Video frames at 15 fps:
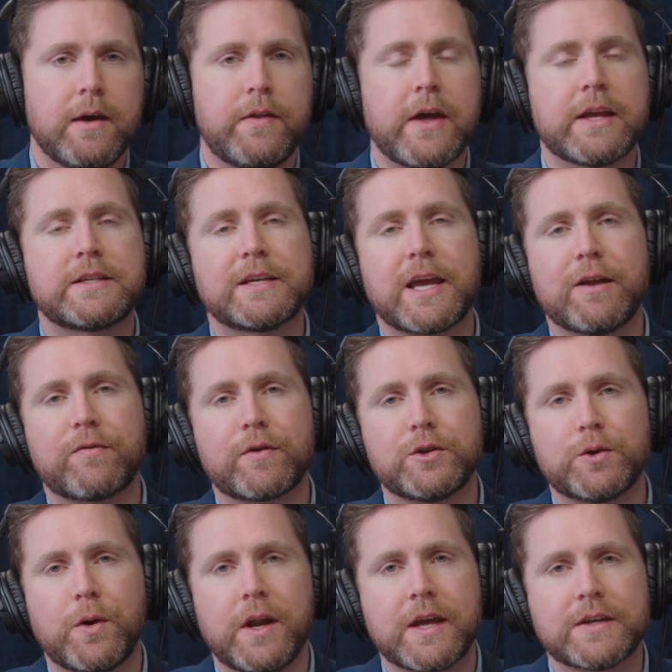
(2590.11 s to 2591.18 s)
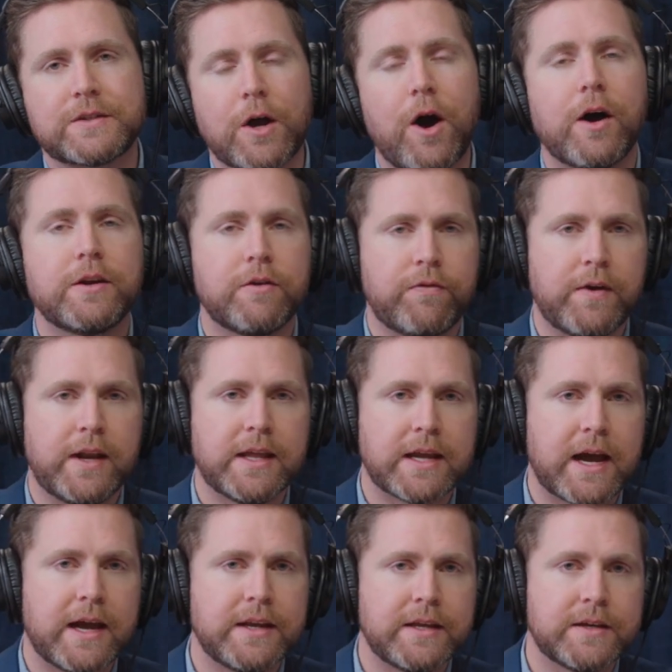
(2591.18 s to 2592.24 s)
Thanks again for joining us on
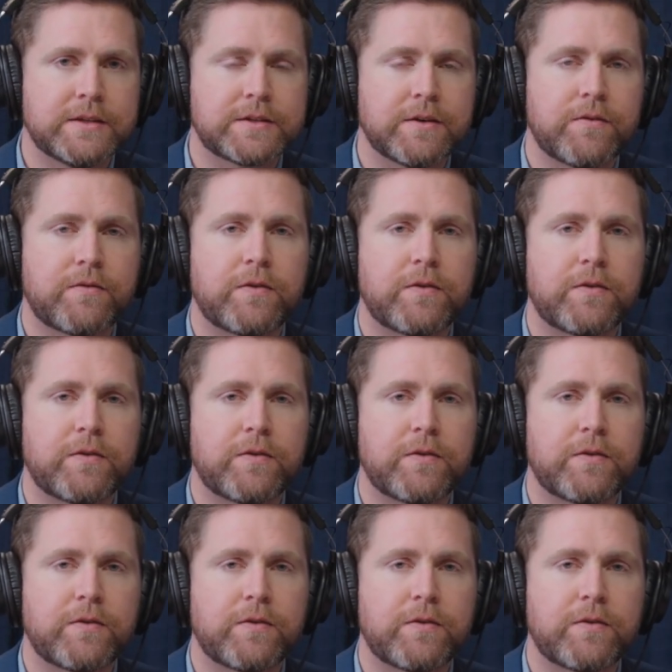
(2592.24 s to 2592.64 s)
Defending Ideas